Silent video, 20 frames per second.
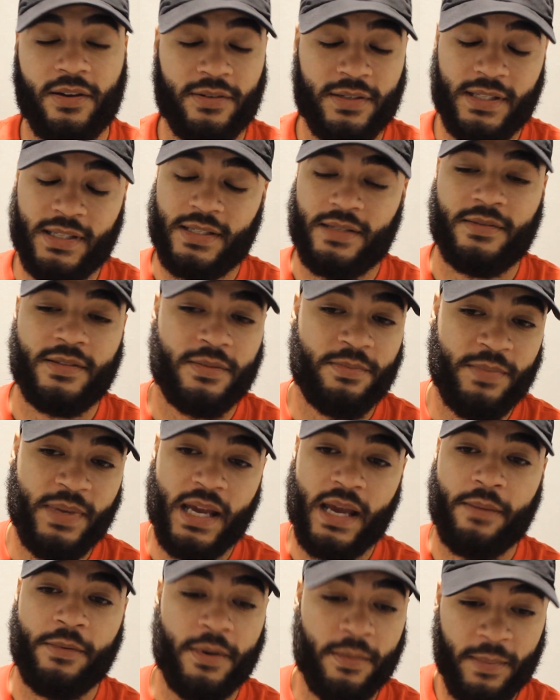Just to
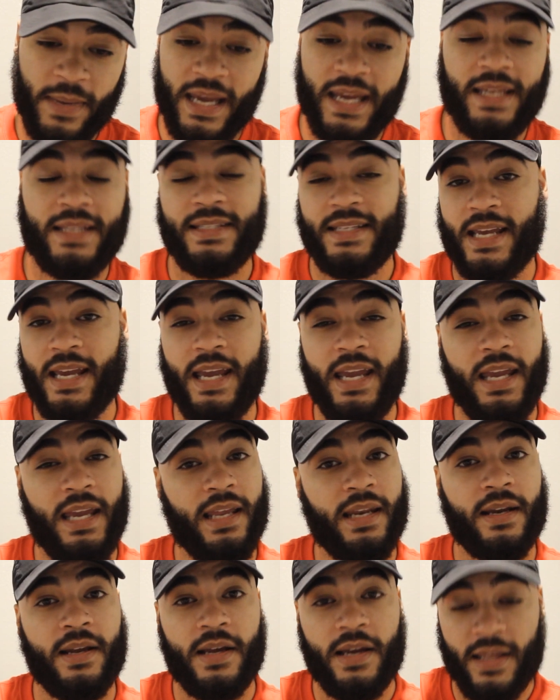be able to
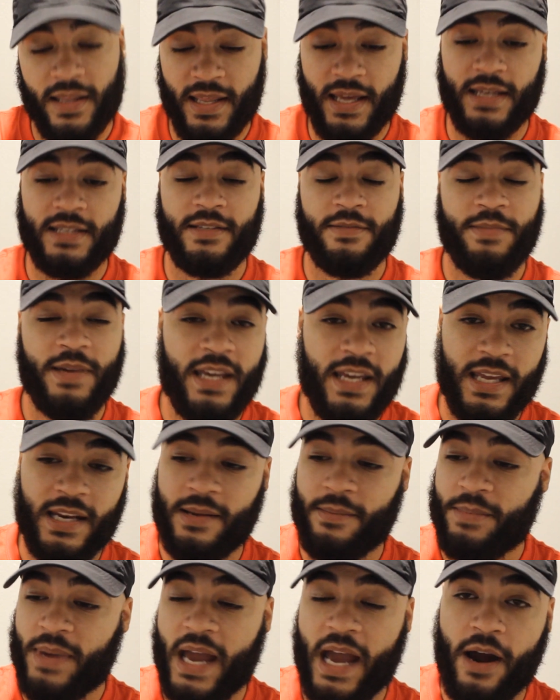maintain that speed
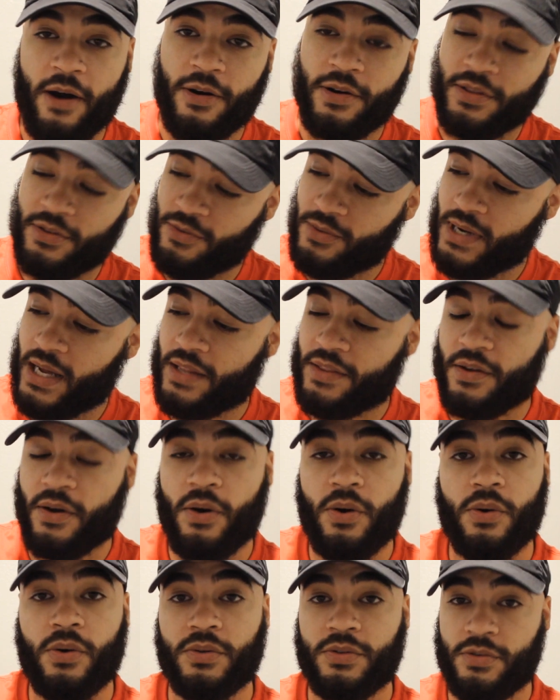and power throughout the
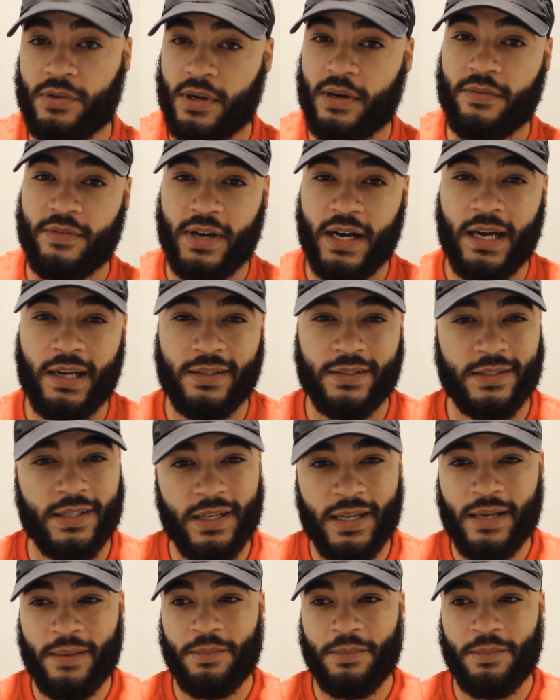whole 12 rounds.